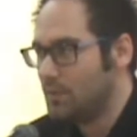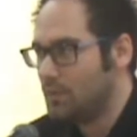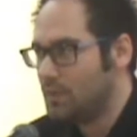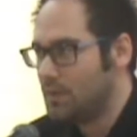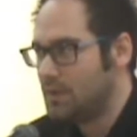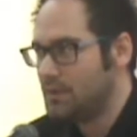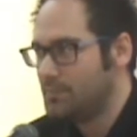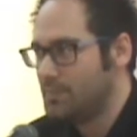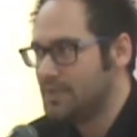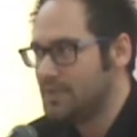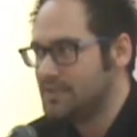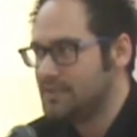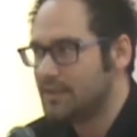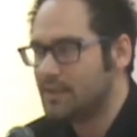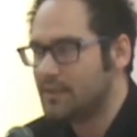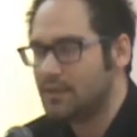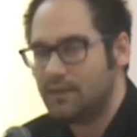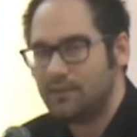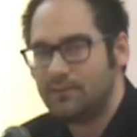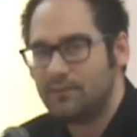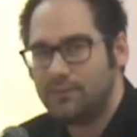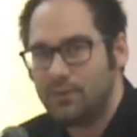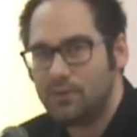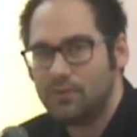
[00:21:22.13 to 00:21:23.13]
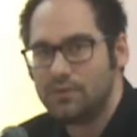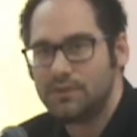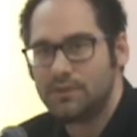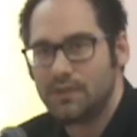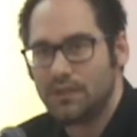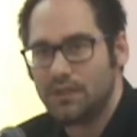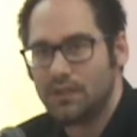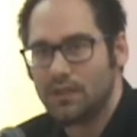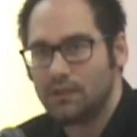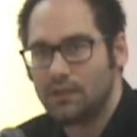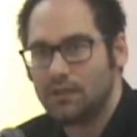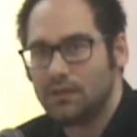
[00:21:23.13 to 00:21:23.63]
were basically
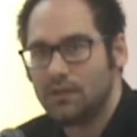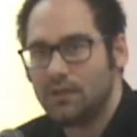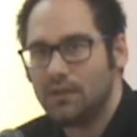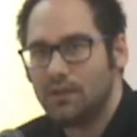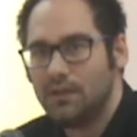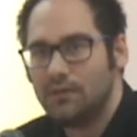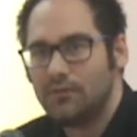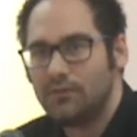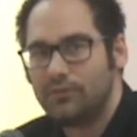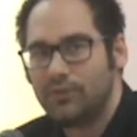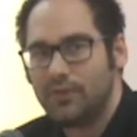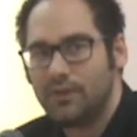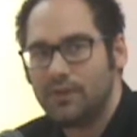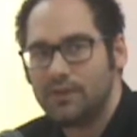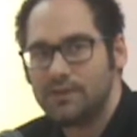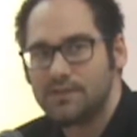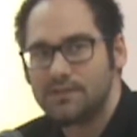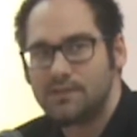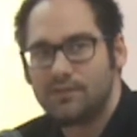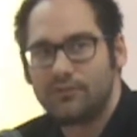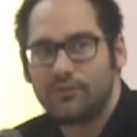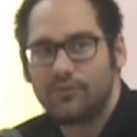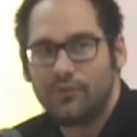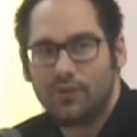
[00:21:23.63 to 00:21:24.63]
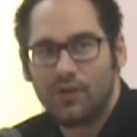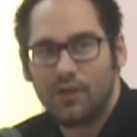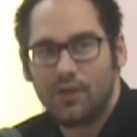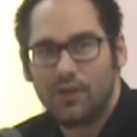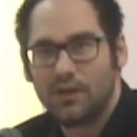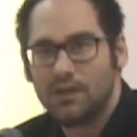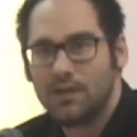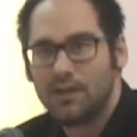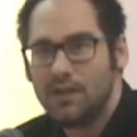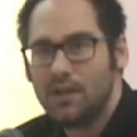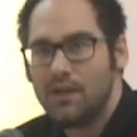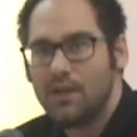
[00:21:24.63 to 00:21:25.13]
voting, first of
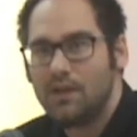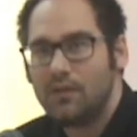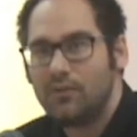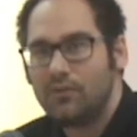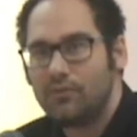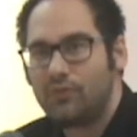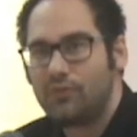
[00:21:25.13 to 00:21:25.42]
all,